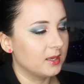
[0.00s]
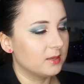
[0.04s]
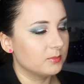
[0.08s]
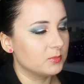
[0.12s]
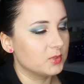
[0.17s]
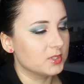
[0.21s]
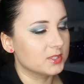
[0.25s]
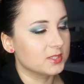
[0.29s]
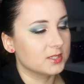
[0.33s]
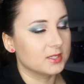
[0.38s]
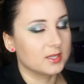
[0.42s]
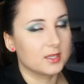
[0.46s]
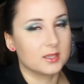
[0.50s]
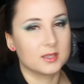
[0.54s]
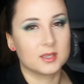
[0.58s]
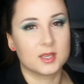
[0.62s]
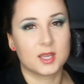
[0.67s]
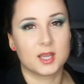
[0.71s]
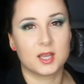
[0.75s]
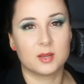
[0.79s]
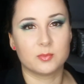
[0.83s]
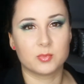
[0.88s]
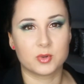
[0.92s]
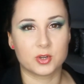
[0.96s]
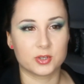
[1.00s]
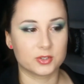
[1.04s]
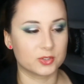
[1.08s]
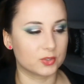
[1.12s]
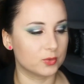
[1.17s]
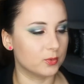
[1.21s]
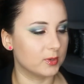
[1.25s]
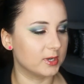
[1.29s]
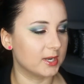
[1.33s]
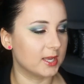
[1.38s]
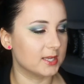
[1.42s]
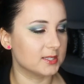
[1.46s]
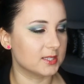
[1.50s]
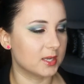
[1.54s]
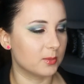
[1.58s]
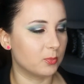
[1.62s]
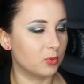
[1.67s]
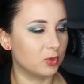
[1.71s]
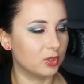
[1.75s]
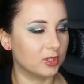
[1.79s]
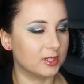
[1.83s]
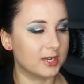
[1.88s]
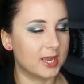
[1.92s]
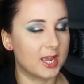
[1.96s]
Just gonna go through it as I
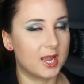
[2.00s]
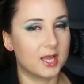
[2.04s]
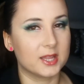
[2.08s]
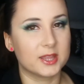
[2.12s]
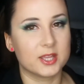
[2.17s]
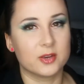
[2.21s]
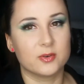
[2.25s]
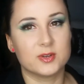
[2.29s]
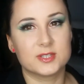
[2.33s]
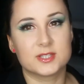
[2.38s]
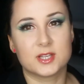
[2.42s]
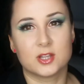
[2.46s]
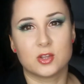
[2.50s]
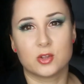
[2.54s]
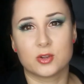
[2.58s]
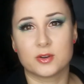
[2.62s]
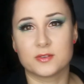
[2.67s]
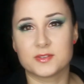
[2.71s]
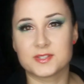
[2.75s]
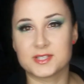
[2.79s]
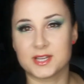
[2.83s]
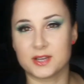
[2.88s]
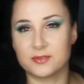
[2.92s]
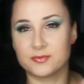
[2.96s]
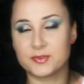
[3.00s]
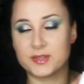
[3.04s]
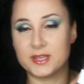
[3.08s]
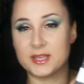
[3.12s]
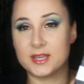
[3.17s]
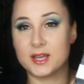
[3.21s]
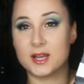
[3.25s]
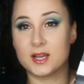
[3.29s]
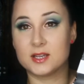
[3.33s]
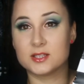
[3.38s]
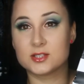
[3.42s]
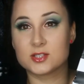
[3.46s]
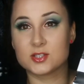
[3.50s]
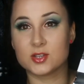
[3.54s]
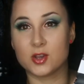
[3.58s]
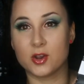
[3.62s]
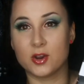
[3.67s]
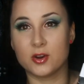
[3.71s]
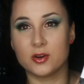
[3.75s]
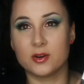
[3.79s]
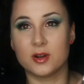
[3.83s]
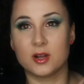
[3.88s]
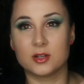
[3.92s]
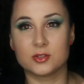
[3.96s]
pull it out. There is a lot of stuff here, so
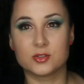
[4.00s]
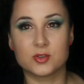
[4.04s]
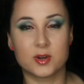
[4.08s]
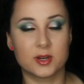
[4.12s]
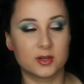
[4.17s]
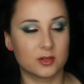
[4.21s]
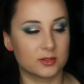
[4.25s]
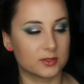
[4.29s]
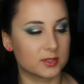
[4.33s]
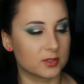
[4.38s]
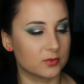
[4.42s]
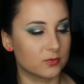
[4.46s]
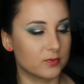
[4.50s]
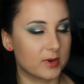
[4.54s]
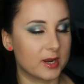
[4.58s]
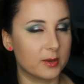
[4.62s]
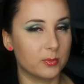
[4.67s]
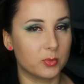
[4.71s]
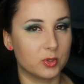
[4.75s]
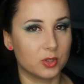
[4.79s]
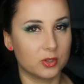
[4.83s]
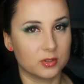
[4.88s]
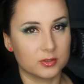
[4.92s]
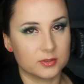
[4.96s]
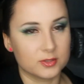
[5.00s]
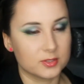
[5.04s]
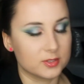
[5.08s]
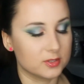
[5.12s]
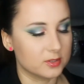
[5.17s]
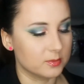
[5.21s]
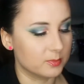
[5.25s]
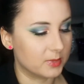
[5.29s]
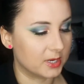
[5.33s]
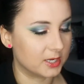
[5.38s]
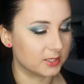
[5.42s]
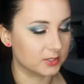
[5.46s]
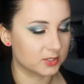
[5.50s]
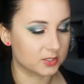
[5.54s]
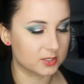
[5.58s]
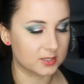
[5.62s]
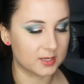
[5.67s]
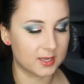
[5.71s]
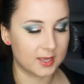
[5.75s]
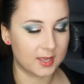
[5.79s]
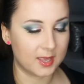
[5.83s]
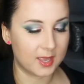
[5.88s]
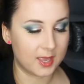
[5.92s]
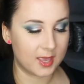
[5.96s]
I'll try not to ramble on too much.
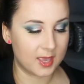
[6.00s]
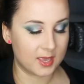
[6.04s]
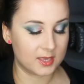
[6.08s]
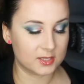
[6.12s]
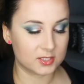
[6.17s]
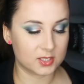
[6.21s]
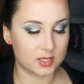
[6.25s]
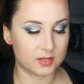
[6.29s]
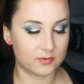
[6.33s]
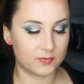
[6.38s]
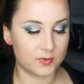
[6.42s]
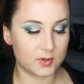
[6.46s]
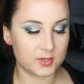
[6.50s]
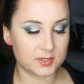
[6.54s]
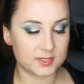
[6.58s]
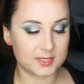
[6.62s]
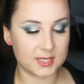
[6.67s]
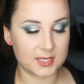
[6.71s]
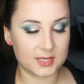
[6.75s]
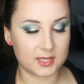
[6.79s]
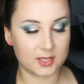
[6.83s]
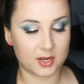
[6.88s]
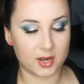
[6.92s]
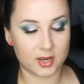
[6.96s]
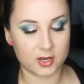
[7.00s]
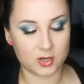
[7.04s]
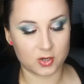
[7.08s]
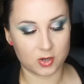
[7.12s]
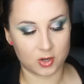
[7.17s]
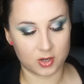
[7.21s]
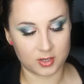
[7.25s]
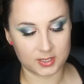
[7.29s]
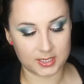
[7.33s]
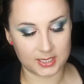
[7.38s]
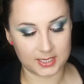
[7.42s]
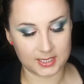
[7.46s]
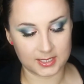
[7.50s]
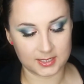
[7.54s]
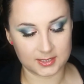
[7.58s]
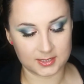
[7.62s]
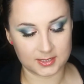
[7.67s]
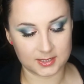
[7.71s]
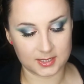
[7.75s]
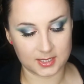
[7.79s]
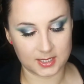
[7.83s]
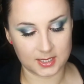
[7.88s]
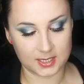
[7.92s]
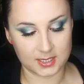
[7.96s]
So the first thing that I got
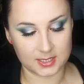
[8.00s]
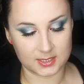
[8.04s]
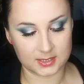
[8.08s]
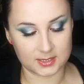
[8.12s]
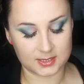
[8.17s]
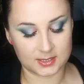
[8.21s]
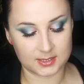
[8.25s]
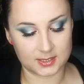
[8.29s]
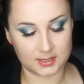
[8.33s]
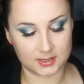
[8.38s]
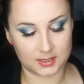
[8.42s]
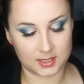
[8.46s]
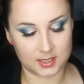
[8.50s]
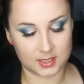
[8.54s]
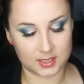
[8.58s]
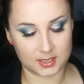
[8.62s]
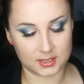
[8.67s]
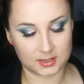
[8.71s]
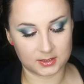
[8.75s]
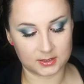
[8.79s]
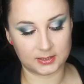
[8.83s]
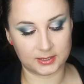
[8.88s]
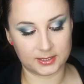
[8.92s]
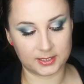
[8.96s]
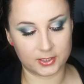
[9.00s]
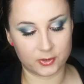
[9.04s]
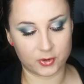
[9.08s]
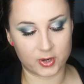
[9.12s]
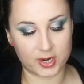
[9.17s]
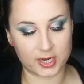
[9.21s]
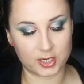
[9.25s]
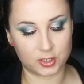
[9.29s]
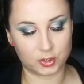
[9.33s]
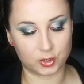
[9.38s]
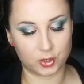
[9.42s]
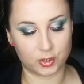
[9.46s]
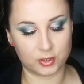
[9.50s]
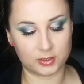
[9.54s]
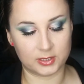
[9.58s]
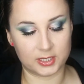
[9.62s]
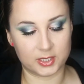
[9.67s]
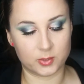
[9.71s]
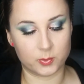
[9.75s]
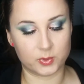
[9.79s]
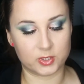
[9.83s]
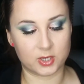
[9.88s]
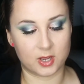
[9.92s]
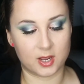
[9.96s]
is the Stila Glitter and Glow
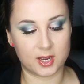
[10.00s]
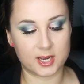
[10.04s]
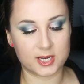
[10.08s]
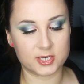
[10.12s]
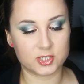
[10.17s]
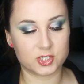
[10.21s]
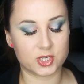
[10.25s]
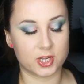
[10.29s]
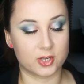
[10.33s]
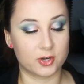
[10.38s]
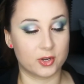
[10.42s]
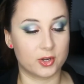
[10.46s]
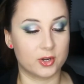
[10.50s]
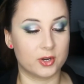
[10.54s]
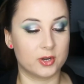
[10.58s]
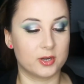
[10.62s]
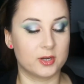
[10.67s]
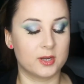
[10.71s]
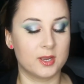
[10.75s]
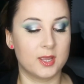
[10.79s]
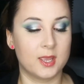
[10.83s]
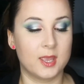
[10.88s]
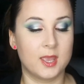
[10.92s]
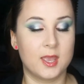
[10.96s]
Liquid Eyeshadow.